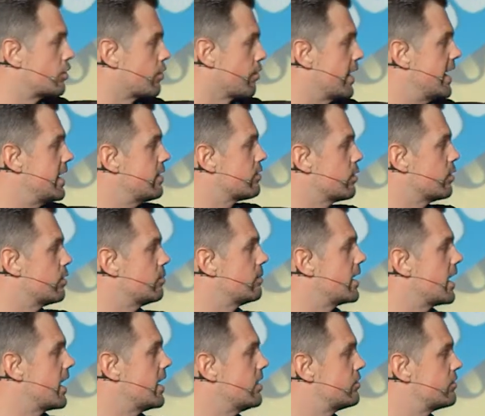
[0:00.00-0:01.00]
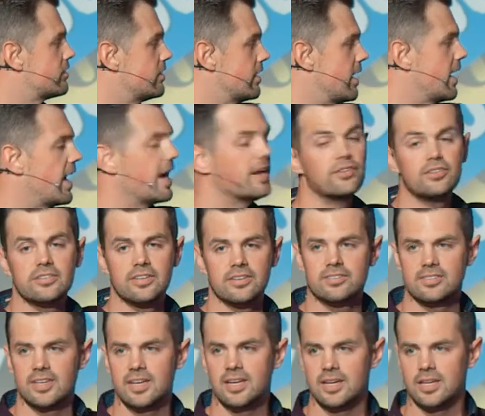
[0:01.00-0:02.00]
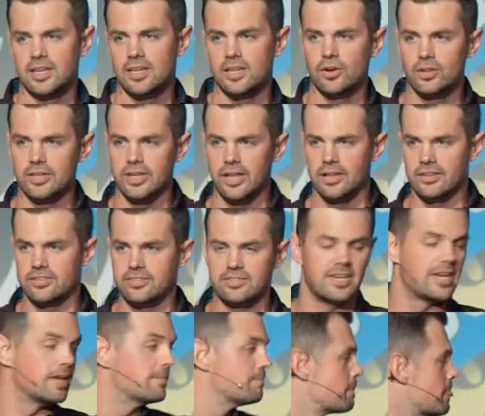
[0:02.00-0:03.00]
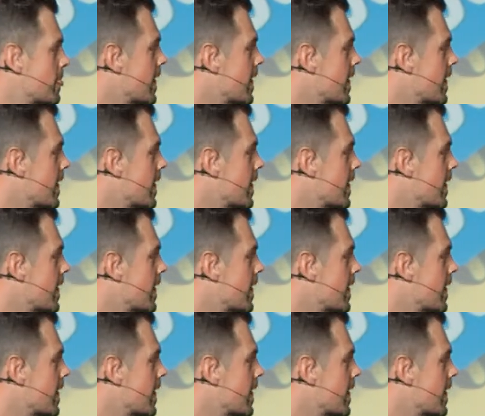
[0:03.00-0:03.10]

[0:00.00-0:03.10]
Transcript: green room that I used to sit in the old LSC.